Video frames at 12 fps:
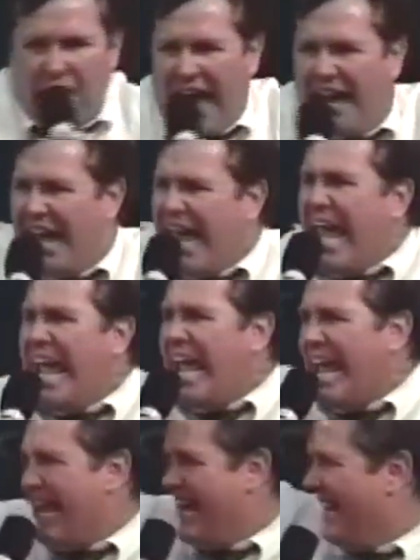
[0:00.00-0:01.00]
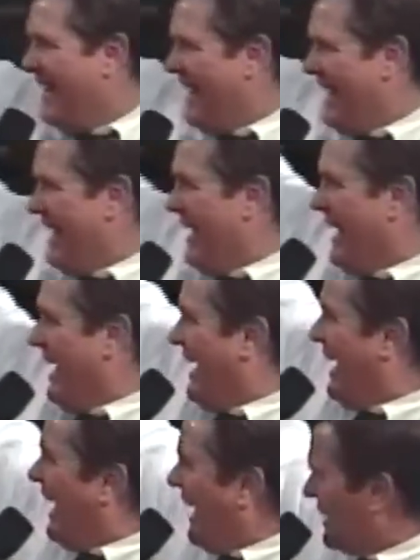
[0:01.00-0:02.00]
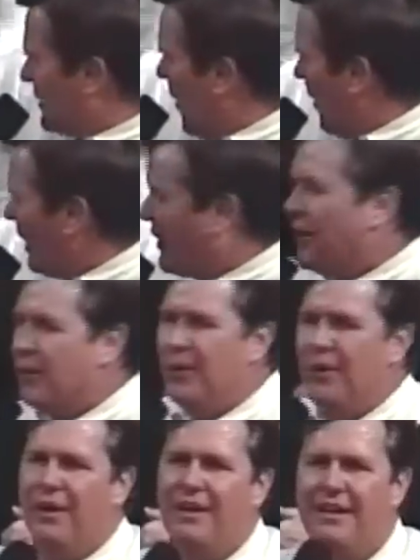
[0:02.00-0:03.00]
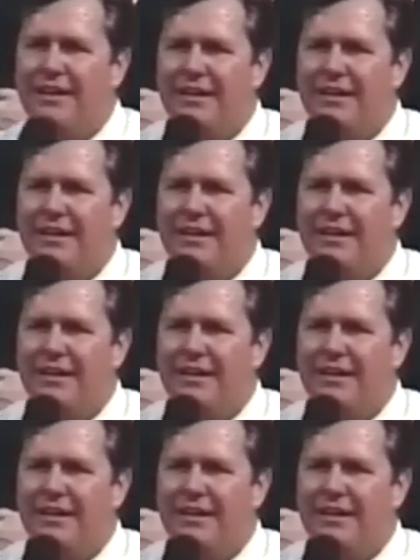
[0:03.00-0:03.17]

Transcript: then He is going to do